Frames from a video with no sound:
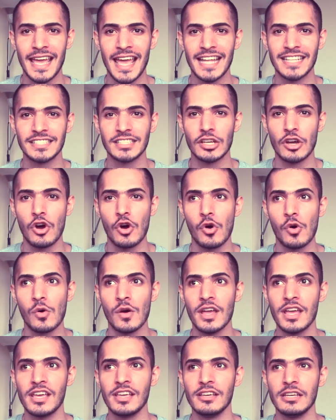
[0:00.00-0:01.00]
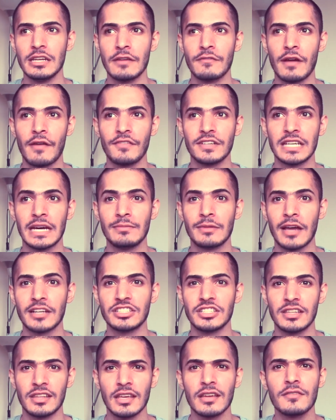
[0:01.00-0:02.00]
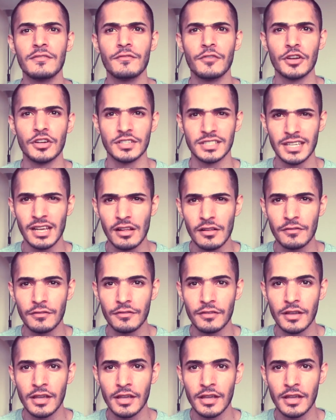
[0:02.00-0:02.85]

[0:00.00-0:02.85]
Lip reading: And so you never have the time to actually think for yourself.